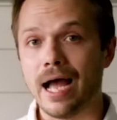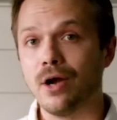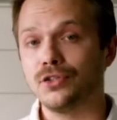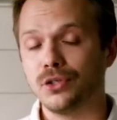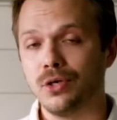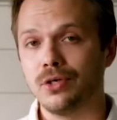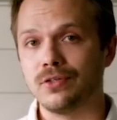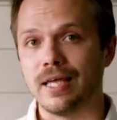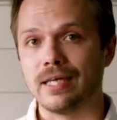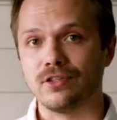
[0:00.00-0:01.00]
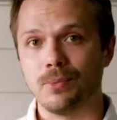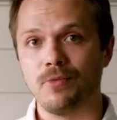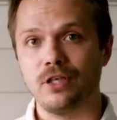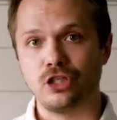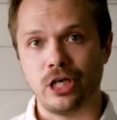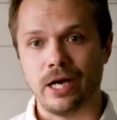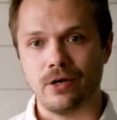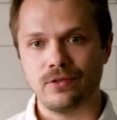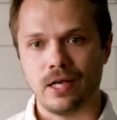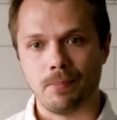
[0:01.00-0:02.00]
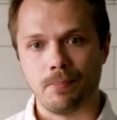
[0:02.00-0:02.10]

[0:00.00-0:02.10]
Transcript: I also noticed that some of the chairs that